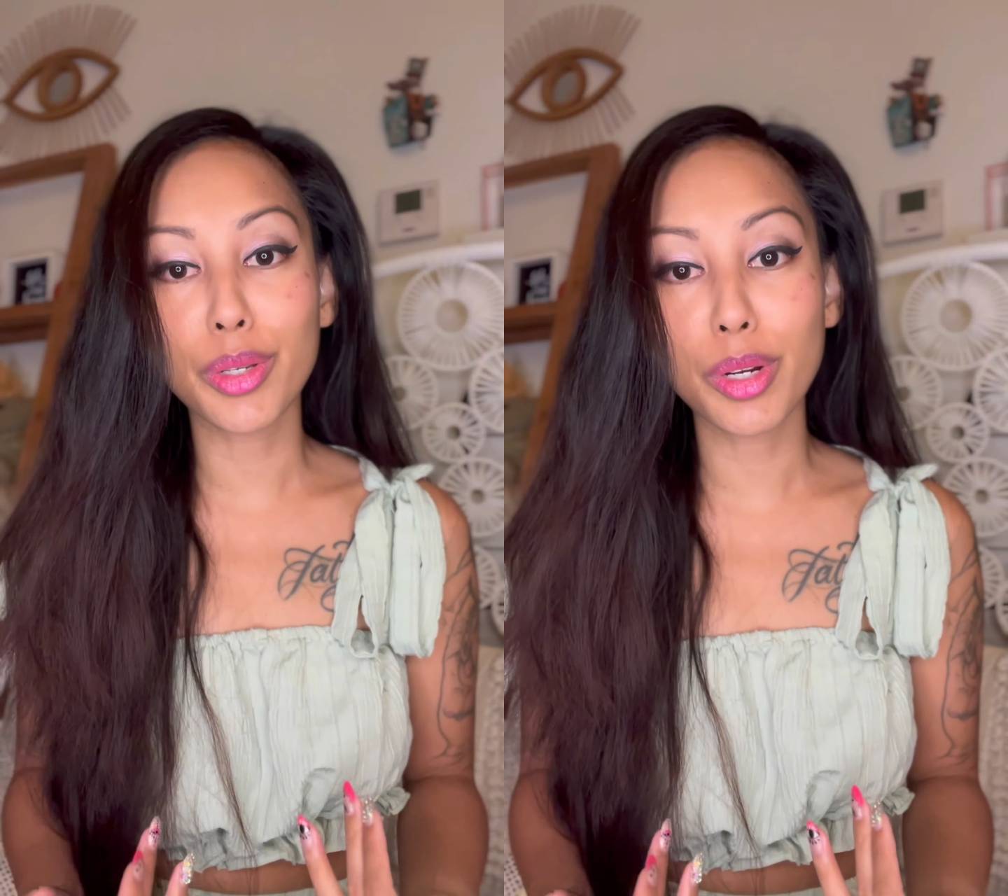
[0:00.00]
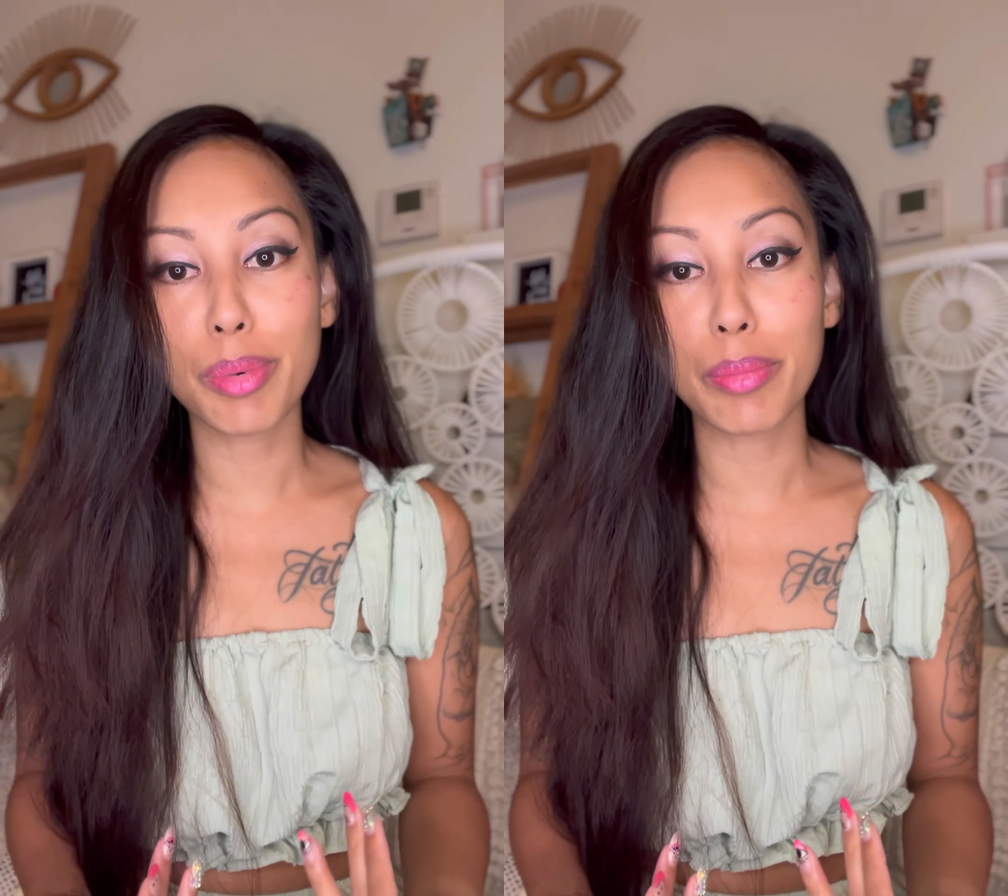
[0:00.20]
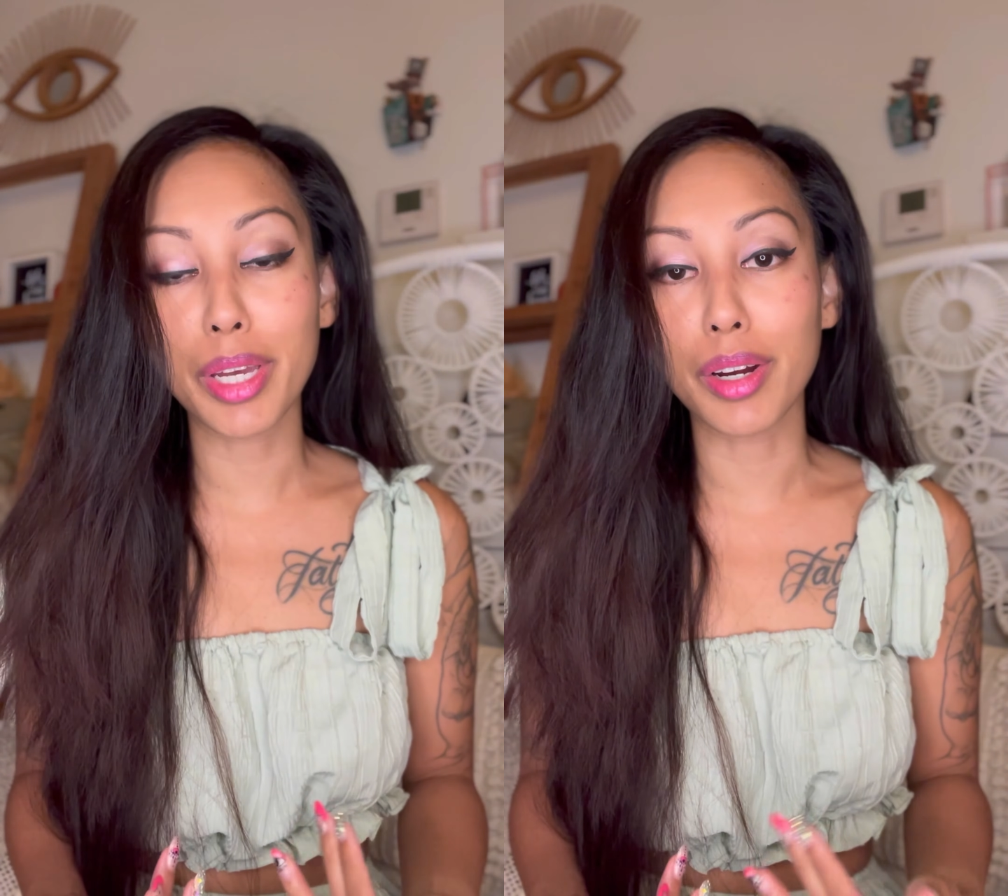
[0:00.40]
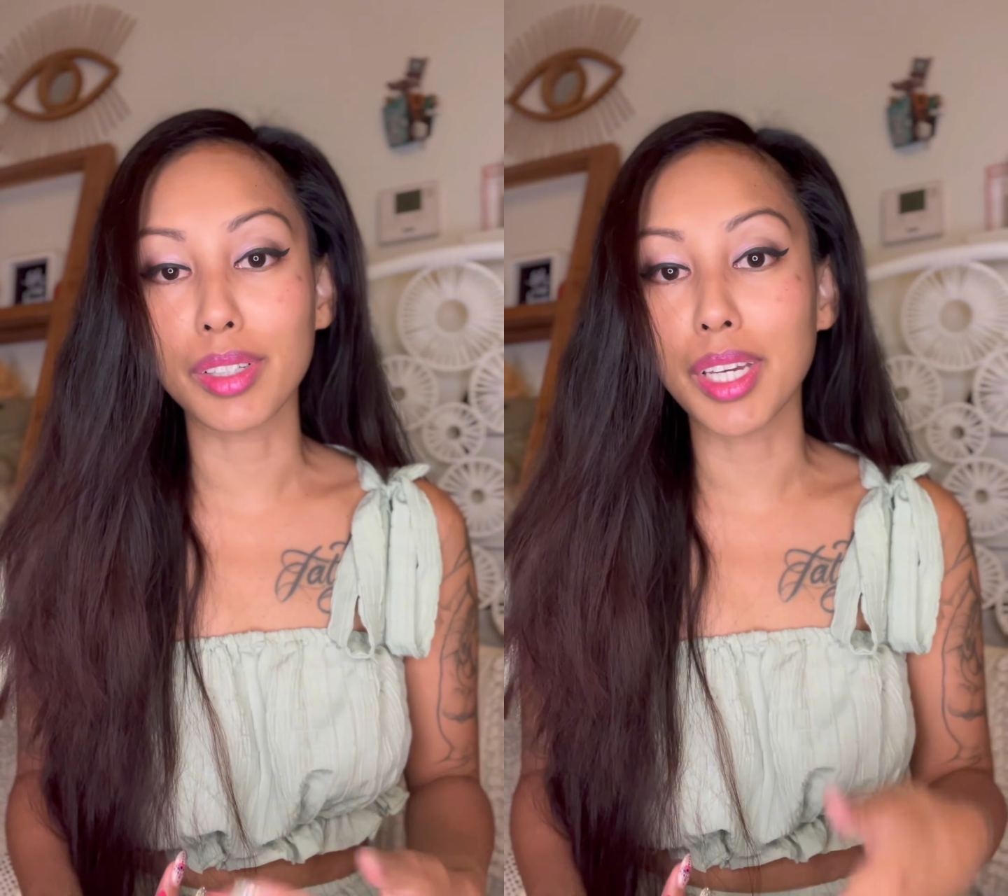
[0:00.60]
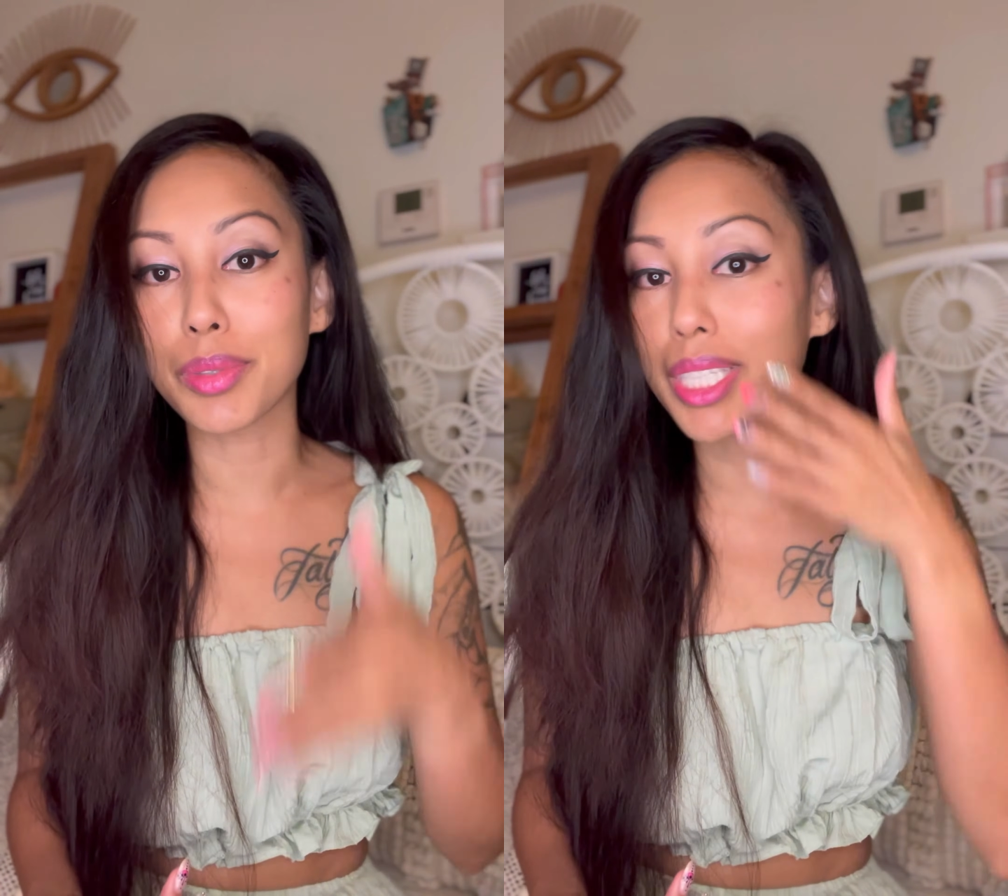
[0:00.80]
about my
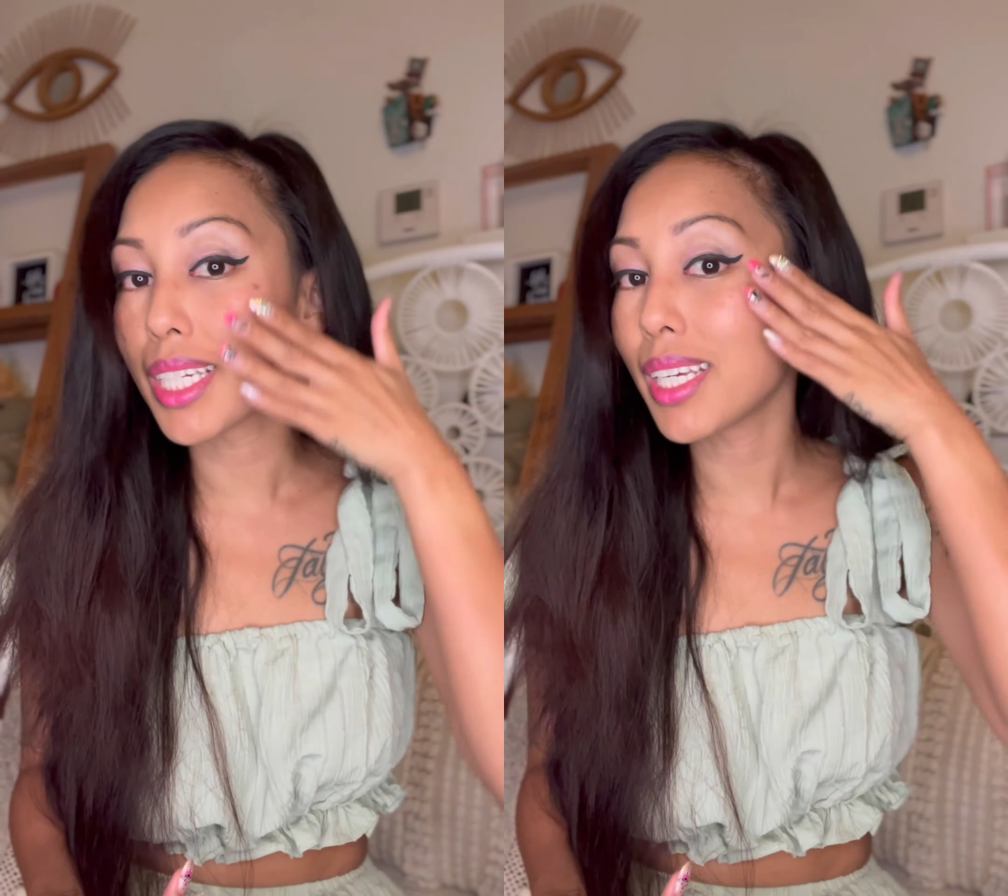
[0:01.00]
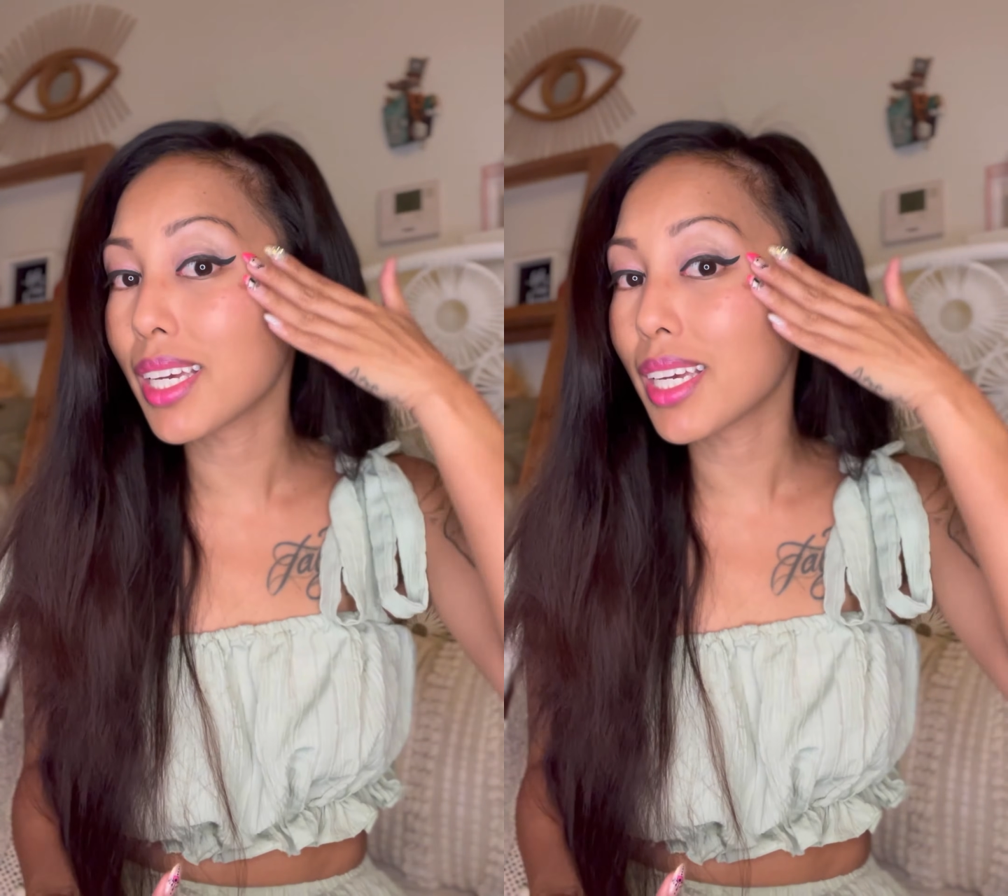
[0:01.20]
hairline receding,